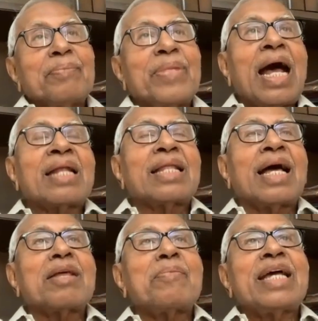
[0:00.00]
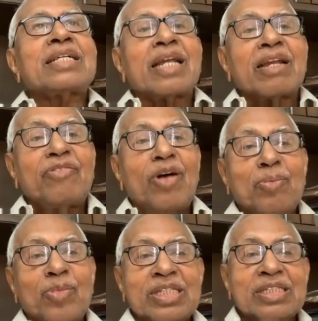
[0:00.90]
And the other major
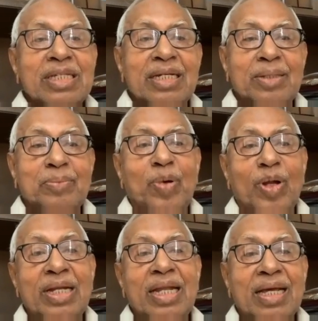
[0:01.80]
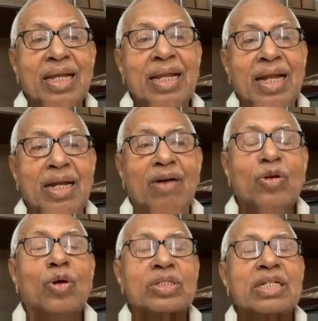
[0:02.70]
reform was political, and
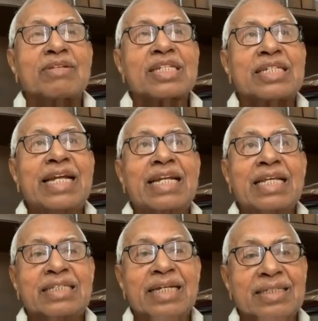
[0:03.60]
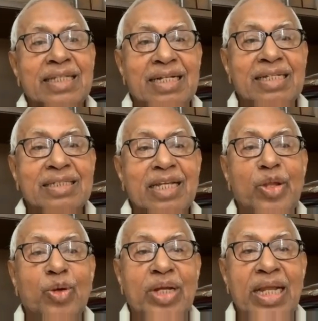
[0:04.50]
of course it was strategic. That is the
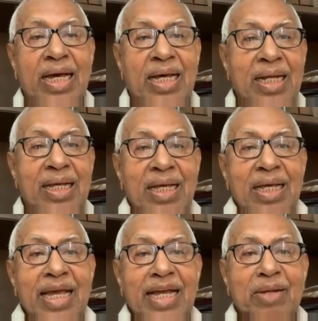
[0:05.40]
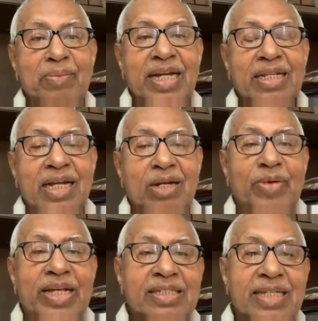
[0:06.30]
nuclear agreement that
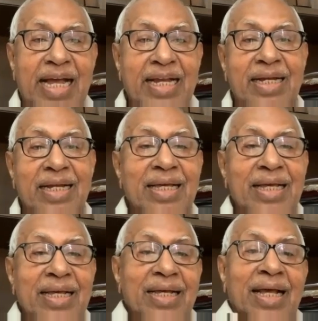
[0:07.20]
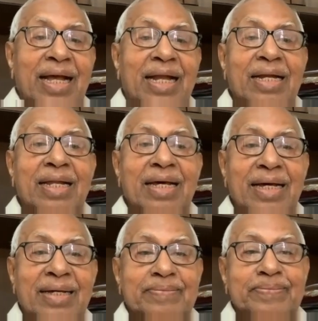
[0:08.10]
we signed, and
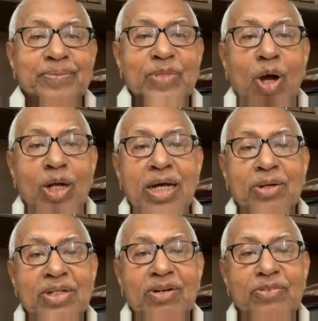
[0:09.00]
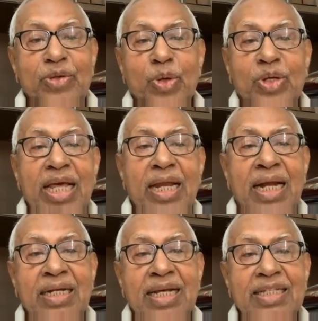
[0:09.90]
got out of nuclear
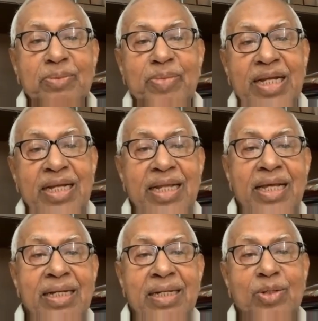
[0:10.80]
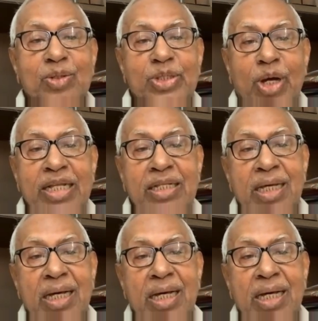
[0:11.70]
untouchability and to join